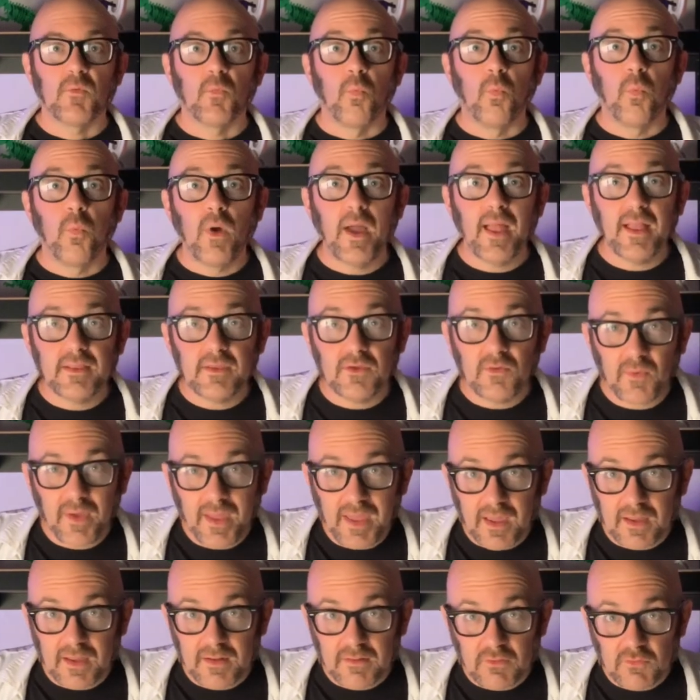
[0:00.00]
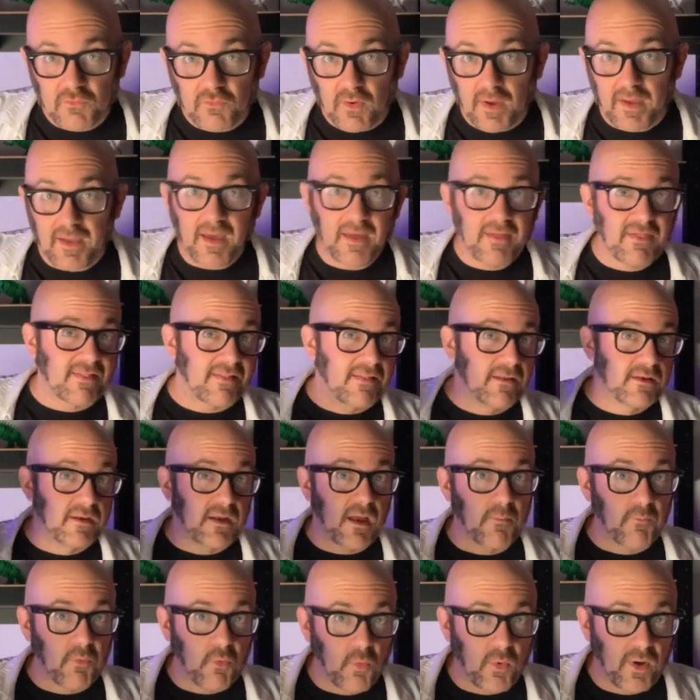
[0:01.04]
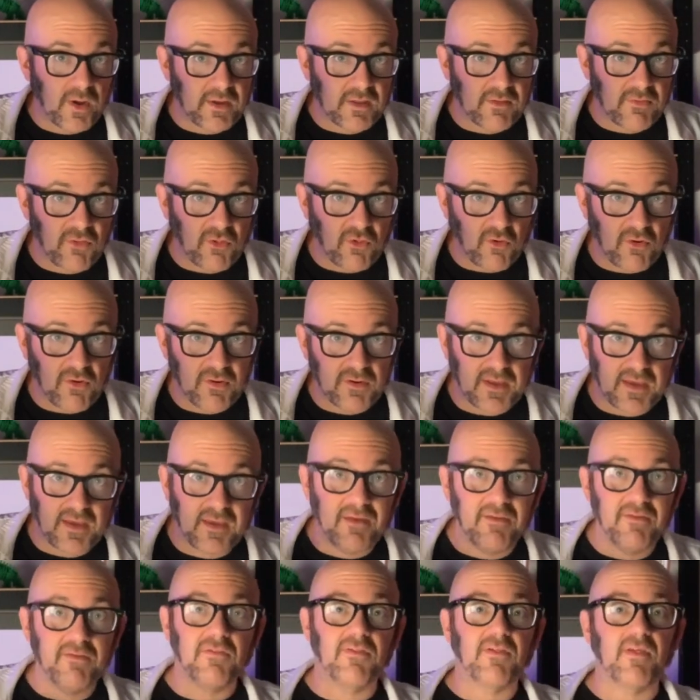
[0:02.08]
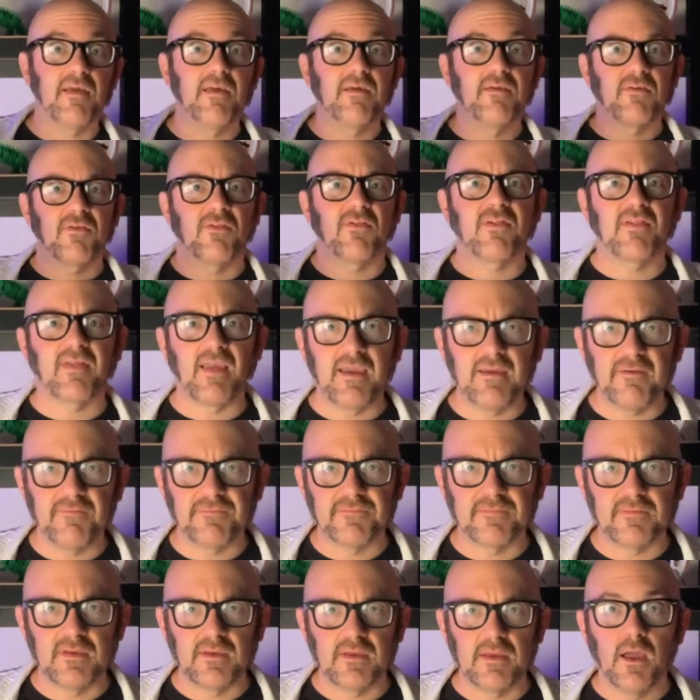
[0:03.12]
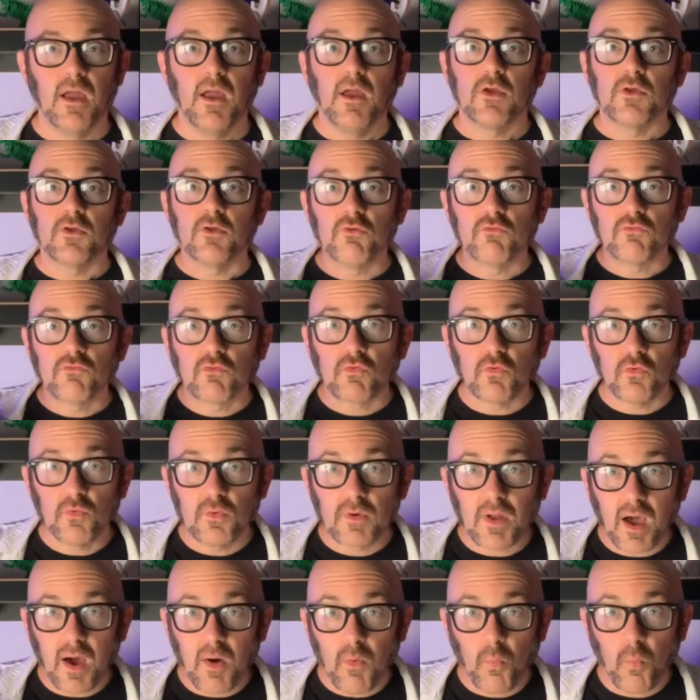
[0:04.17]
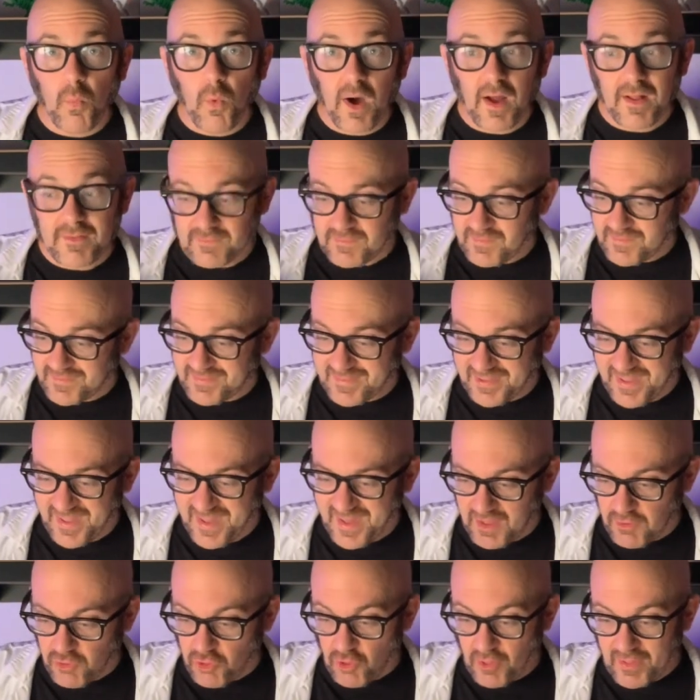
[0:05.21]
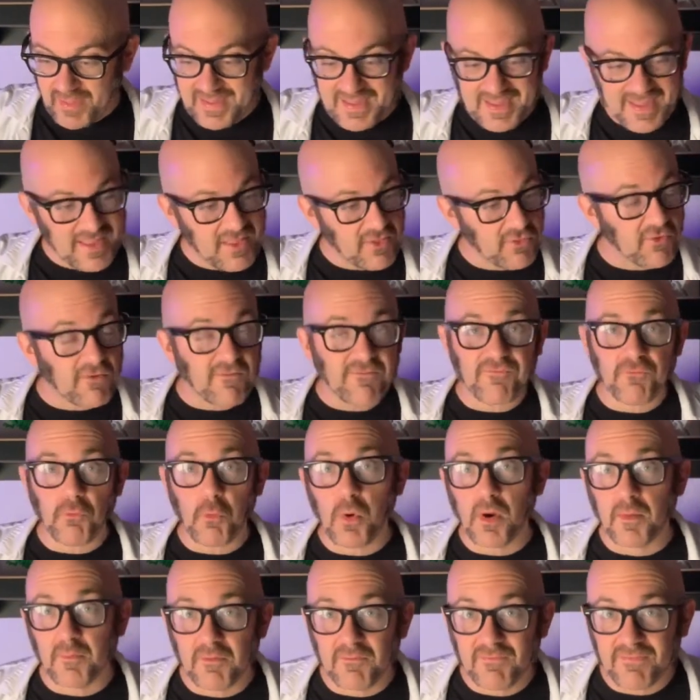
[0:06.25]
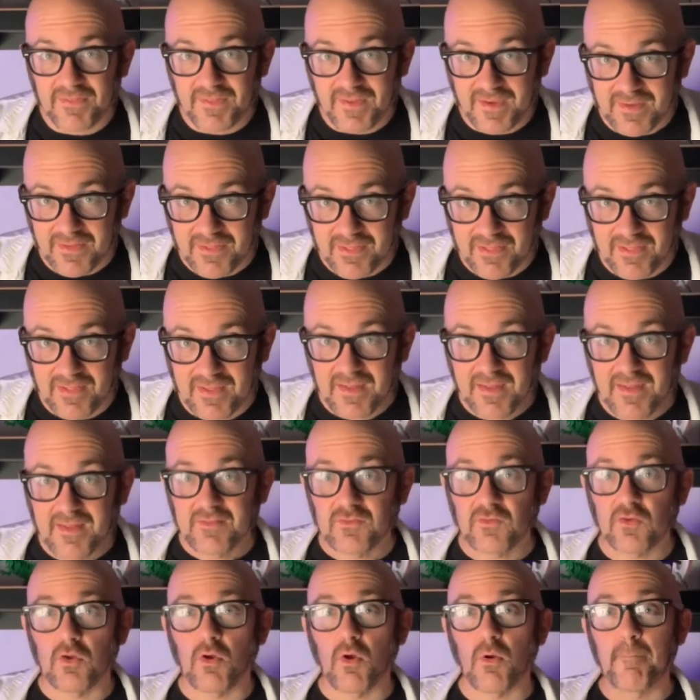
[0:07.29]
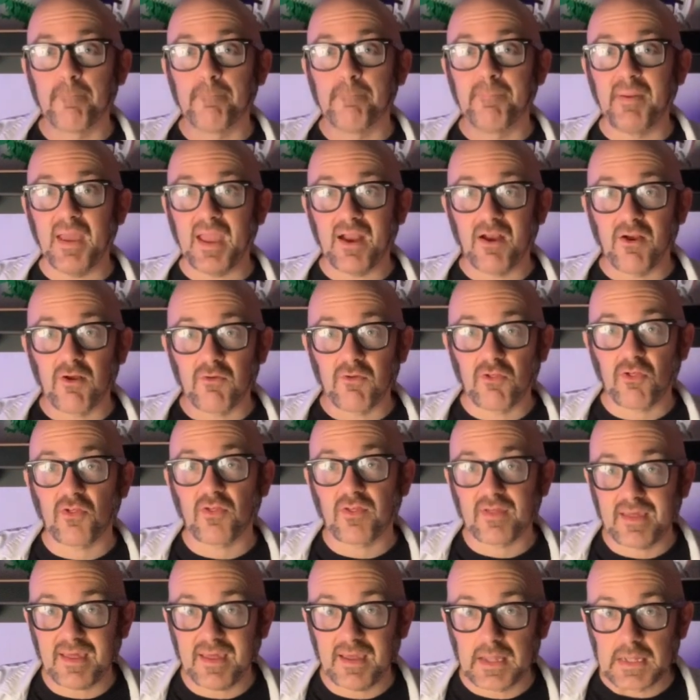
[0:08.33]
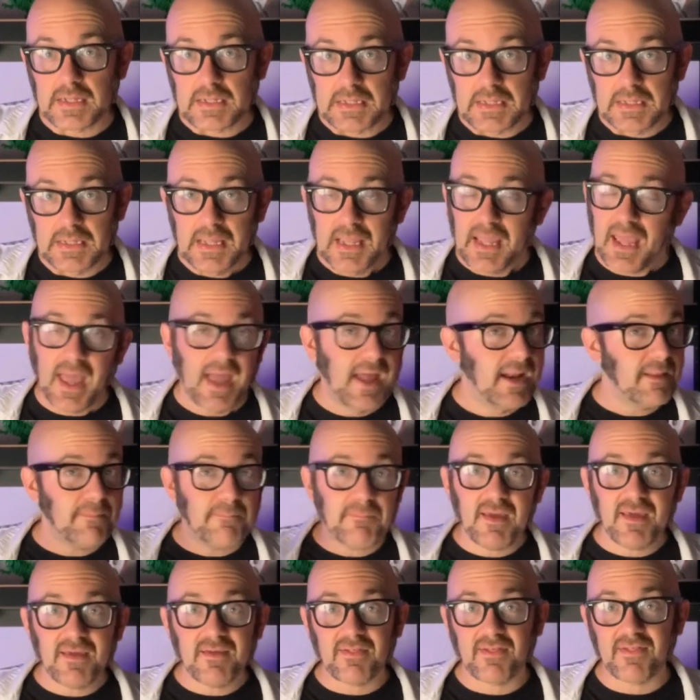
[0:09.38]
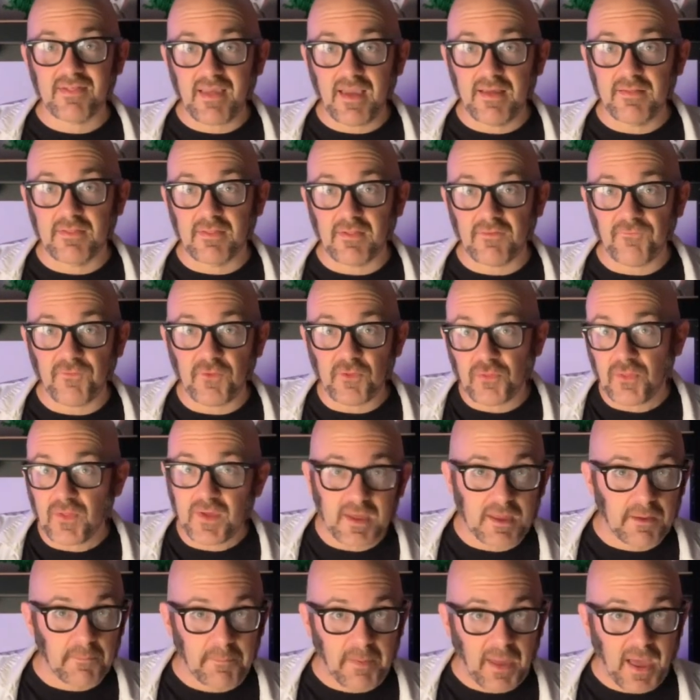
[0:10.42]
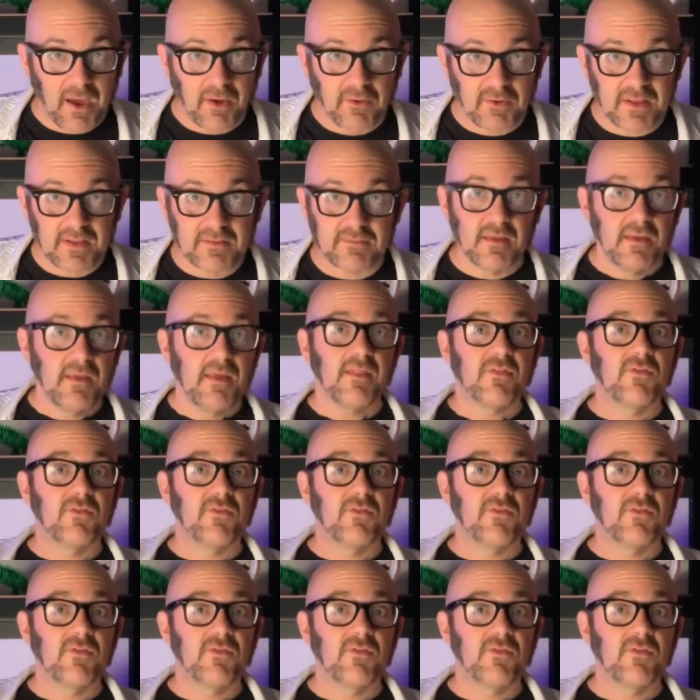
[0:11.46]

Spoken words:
When you handle dry ice, the number one concern is safety. You do not want to touch either form of this to your bare skin. And it makes sense if you think about it.